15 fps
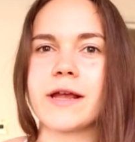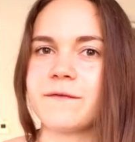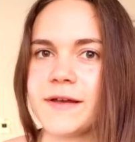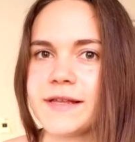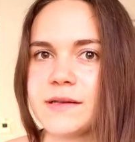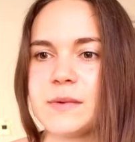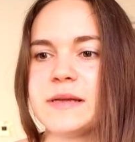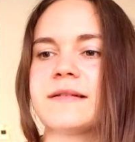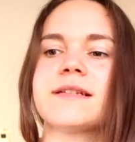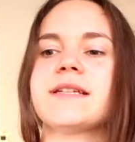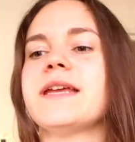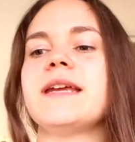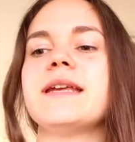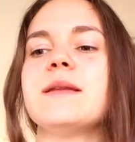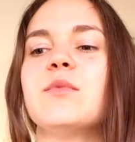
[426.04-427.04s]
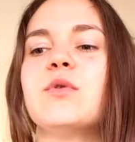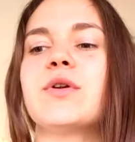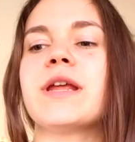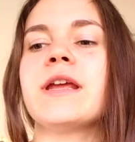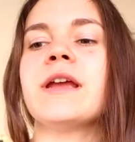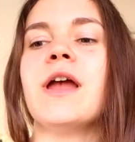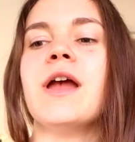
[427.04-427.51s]
Vitamins I take in the
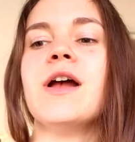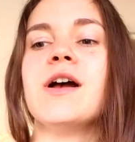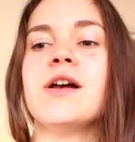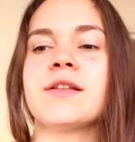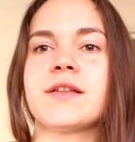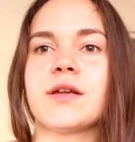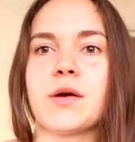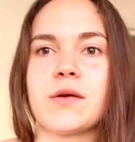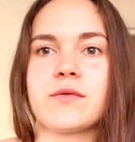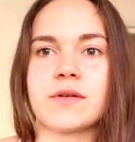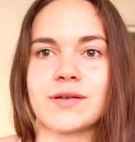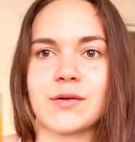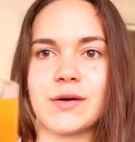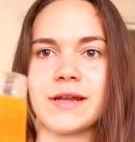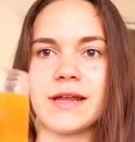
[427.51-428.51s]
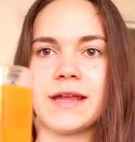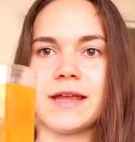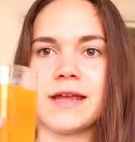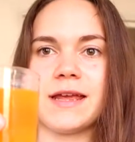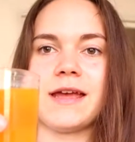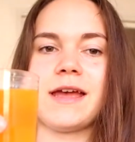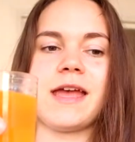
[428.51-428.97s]
morning. So I've just got in
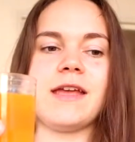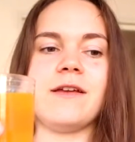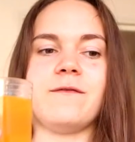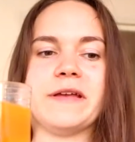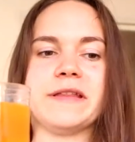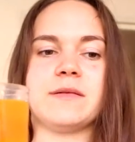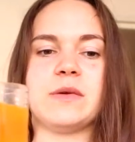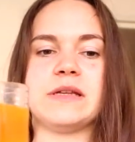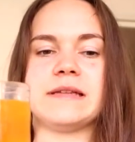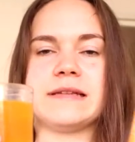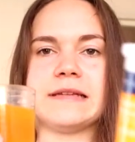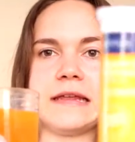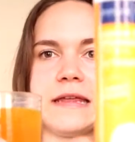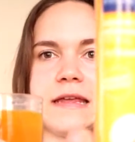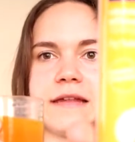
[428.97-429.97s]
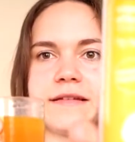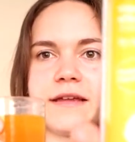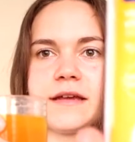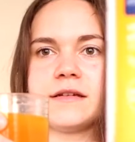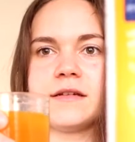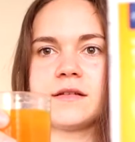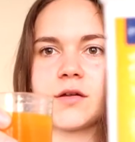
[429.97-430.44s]
here a vitamin C. It's
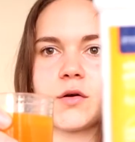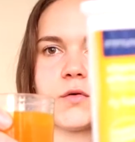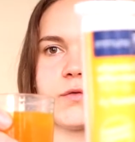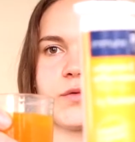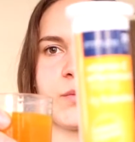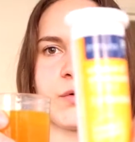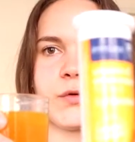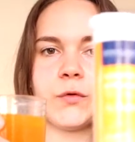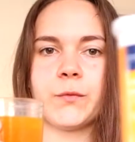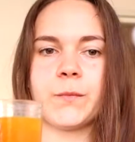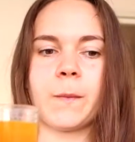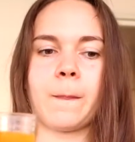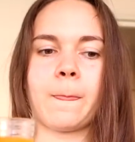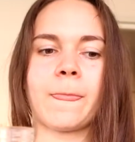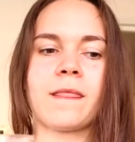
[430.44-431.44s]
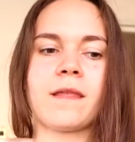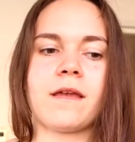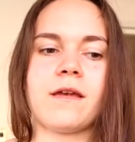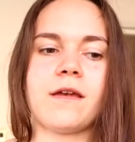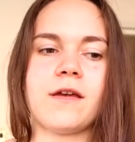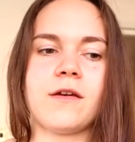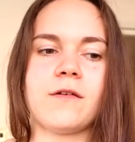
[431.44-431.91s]
like a dissolvable
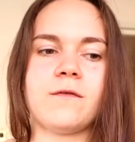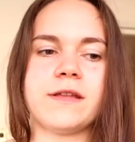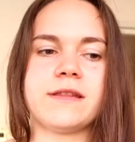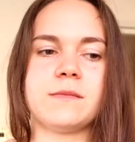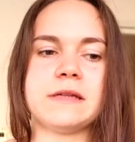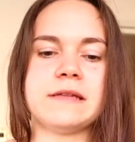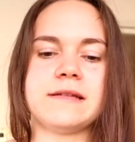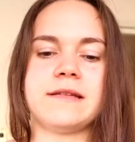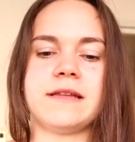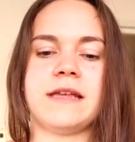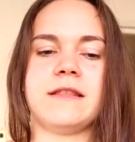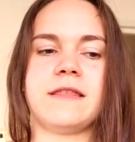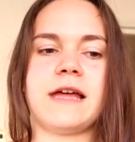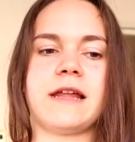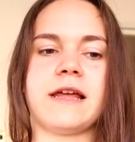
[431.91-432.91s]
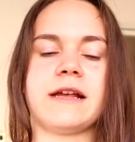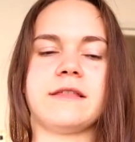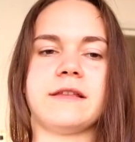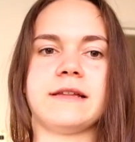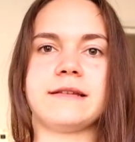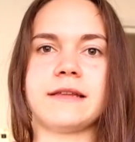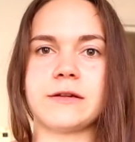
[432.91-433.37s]
vitamin C. They're like
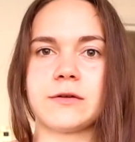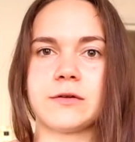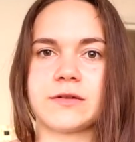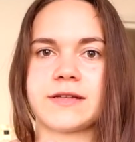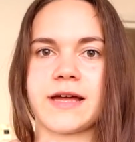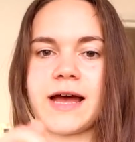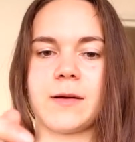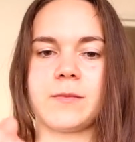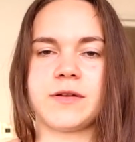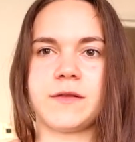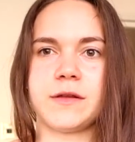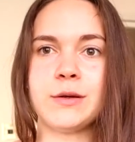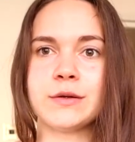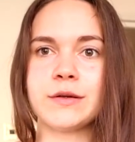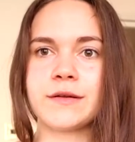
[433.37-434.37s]
these little tabs that you